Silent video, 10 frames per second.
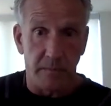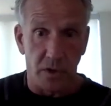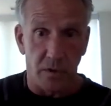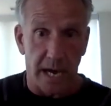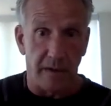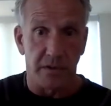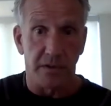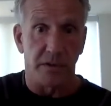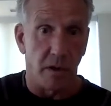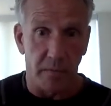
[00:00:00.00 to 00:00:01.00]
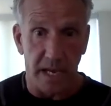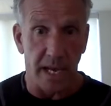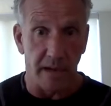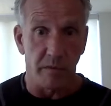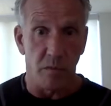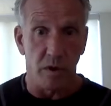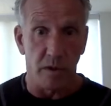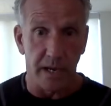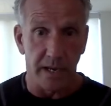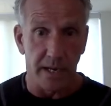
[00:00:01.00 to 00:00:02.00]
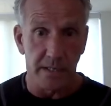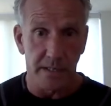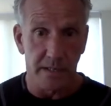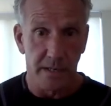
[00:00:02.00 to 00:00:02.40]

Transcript: you have to start behaving more like us."